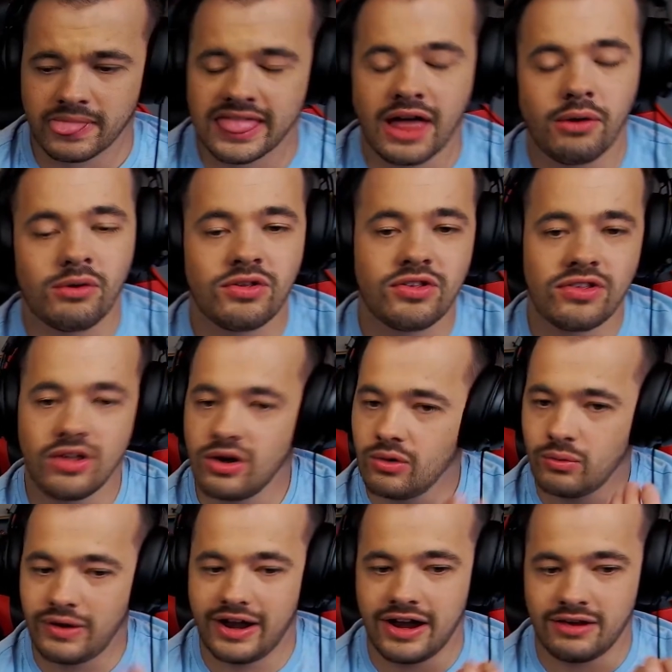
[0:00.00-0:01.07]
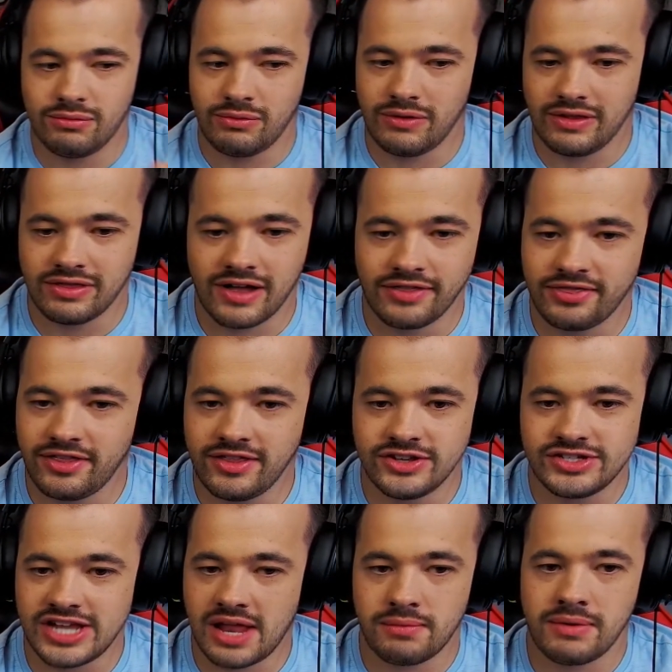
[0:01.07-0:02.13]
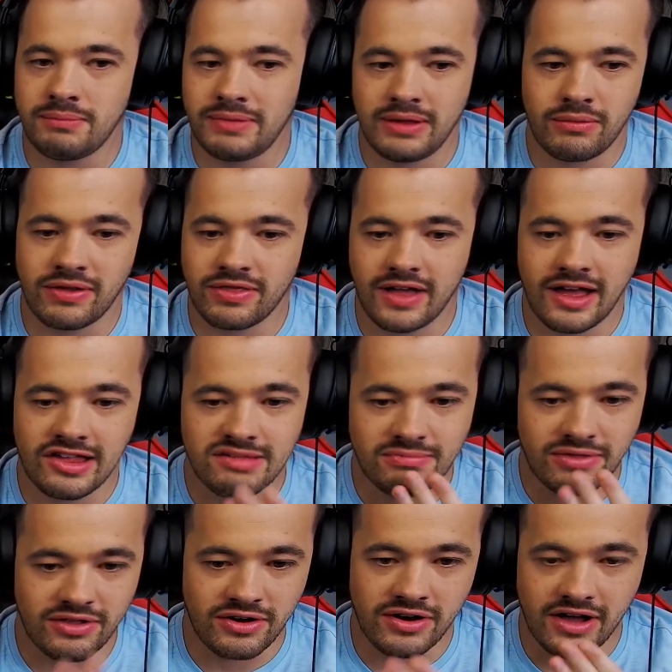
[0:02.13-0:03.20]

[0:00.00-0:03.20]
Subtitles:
That was so weird. We thought that the djinn would be with us, but they're